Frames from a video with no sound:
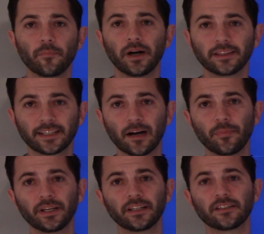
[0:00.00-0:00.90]
bought the
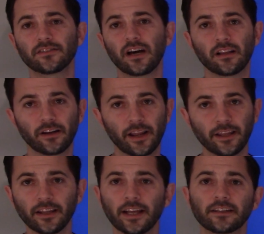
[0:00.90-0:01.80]
company,
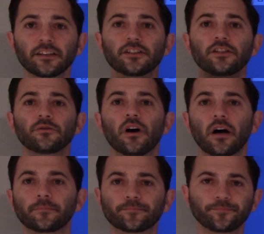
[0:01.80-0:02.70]
consolidated, and continued
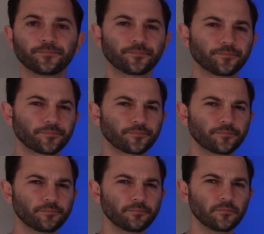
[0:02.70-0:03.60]
on.
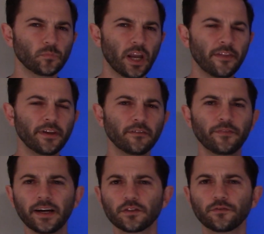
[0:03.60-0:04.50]
And then
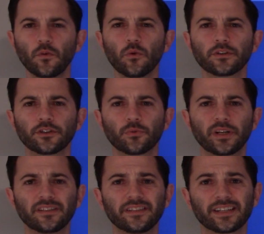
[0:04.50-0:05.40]
fast forward to
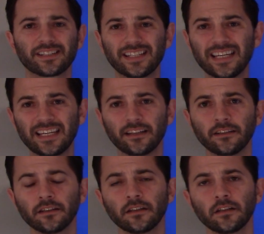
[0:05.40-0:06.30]

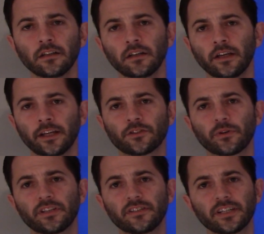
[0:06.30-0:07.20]
2016. In
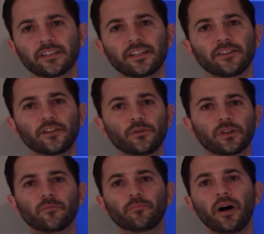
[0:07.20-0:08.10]
2016, the new
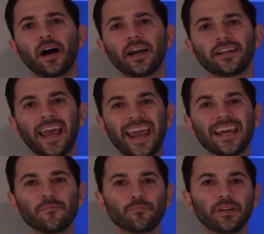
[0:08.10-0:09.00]
combined
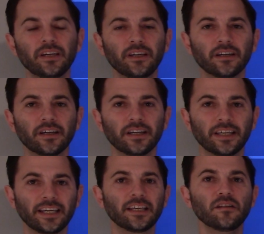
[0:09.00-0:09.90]
AB
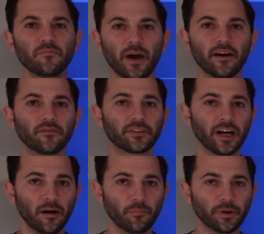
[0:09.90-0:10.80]
InBev
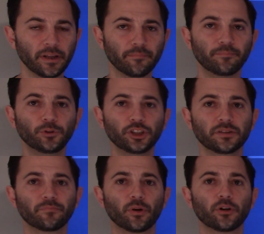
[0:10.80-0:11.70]
company
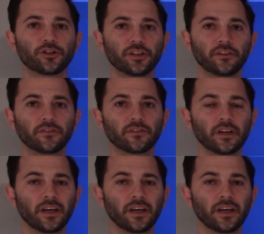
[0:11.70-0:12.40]
just purchased